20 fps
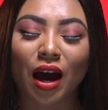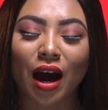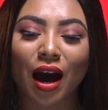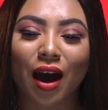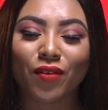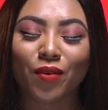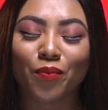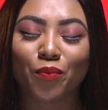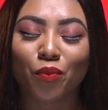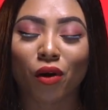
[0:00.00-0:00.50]

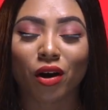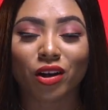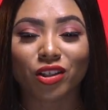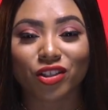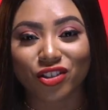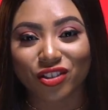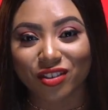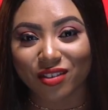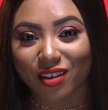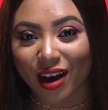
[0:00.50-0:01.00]
have a
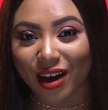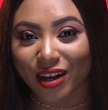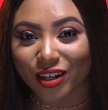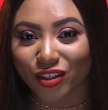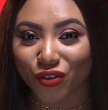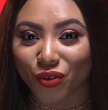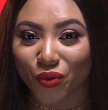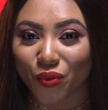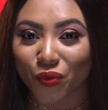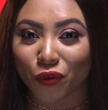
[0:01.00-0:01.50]
brunch that I
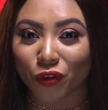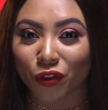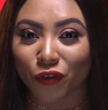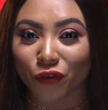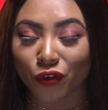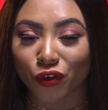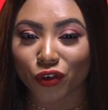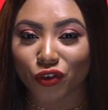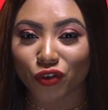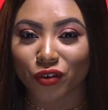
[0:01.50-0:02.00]
do for the
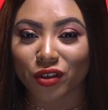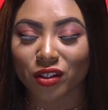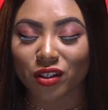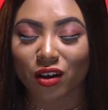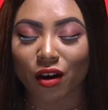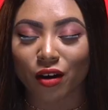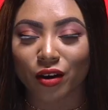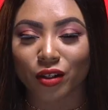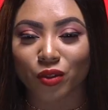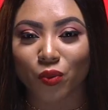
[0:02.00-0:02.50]
Futurist
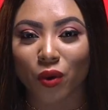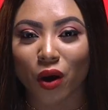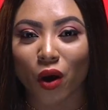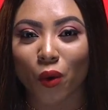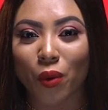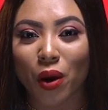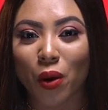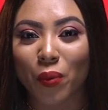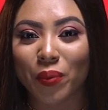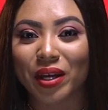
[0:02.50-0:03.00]
Her as
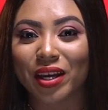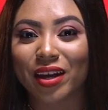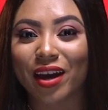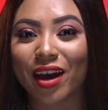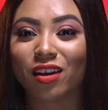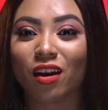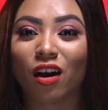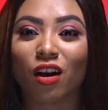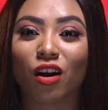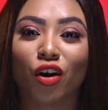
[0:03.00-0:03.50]
well, where we
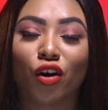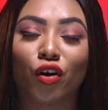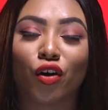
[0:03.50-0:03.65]
get young